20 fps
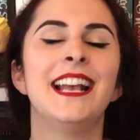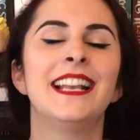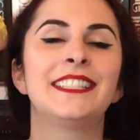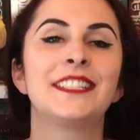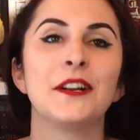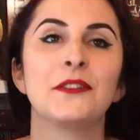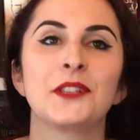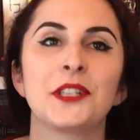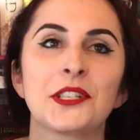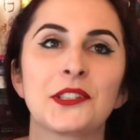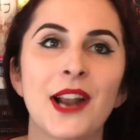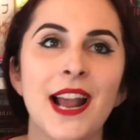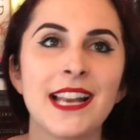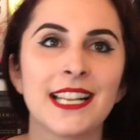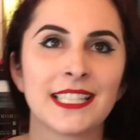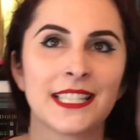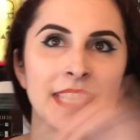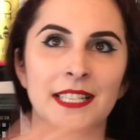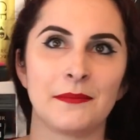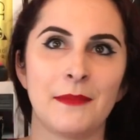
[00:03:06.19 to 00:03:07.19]
So she
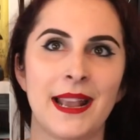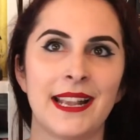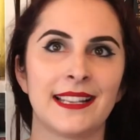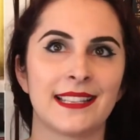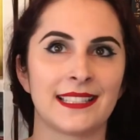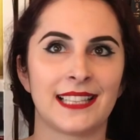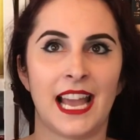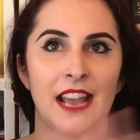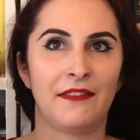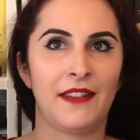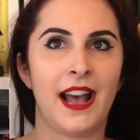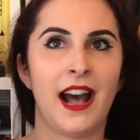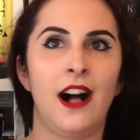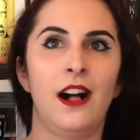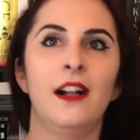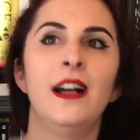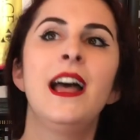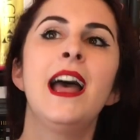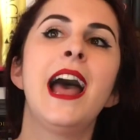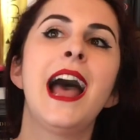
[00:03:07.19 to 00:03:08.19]
tries to make his life
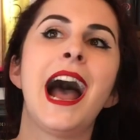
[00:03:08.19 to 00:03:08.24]
hell.